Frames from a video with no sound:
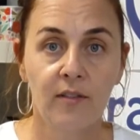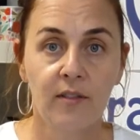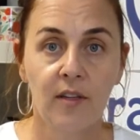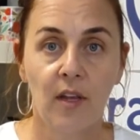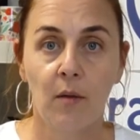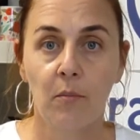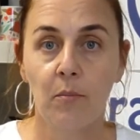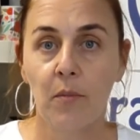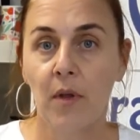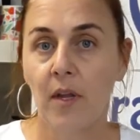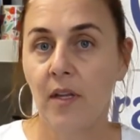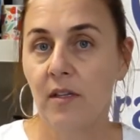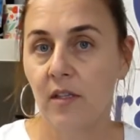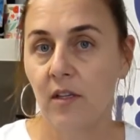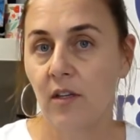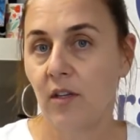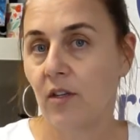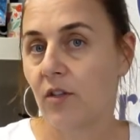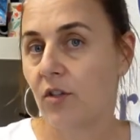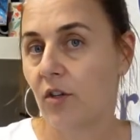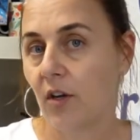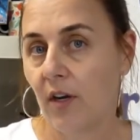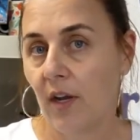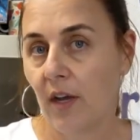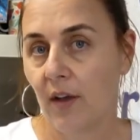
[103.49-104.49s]
It means that you
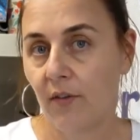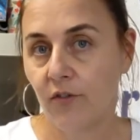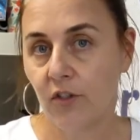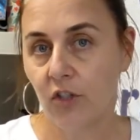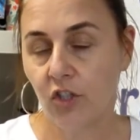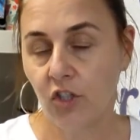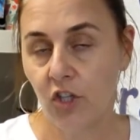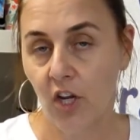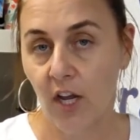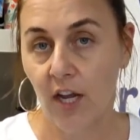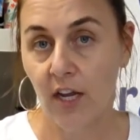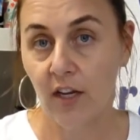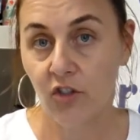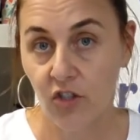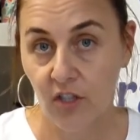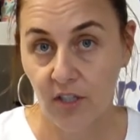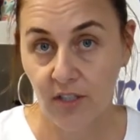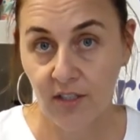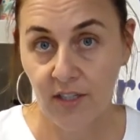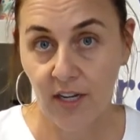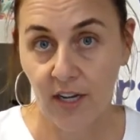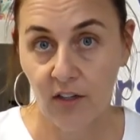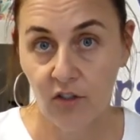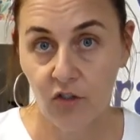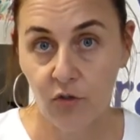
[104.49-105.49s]
don't have to change
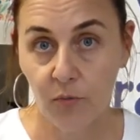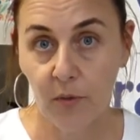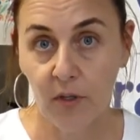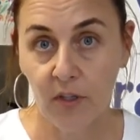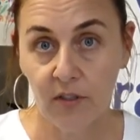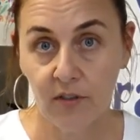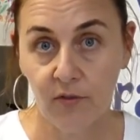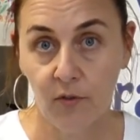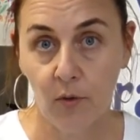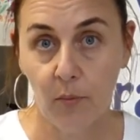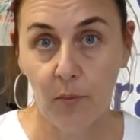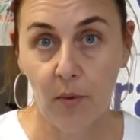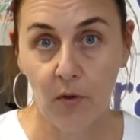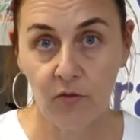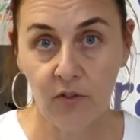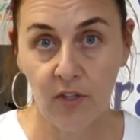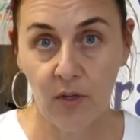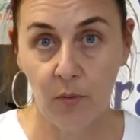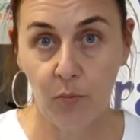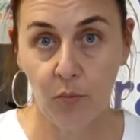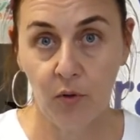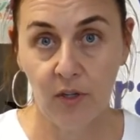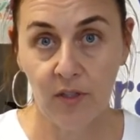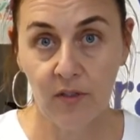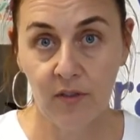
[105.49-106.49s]
attachments for
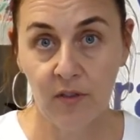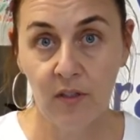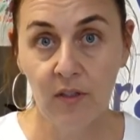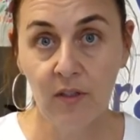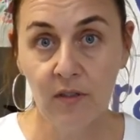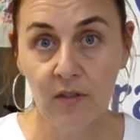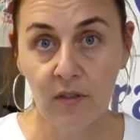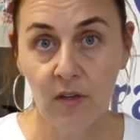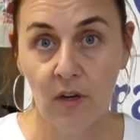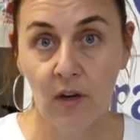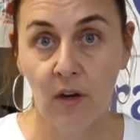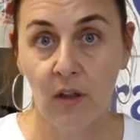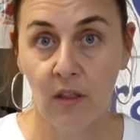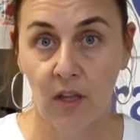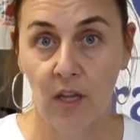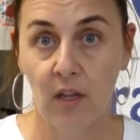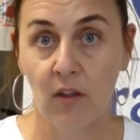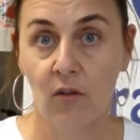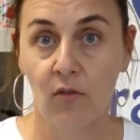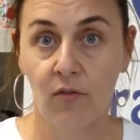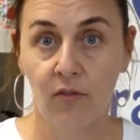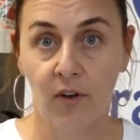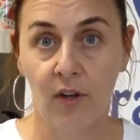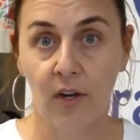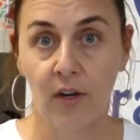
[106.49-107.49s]
multi-presses, and I think you'll
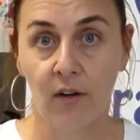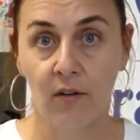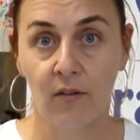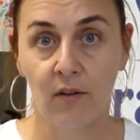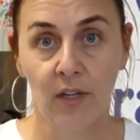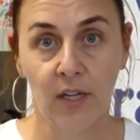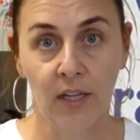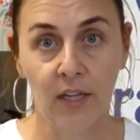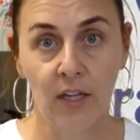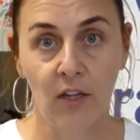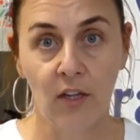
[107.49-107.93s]
find it really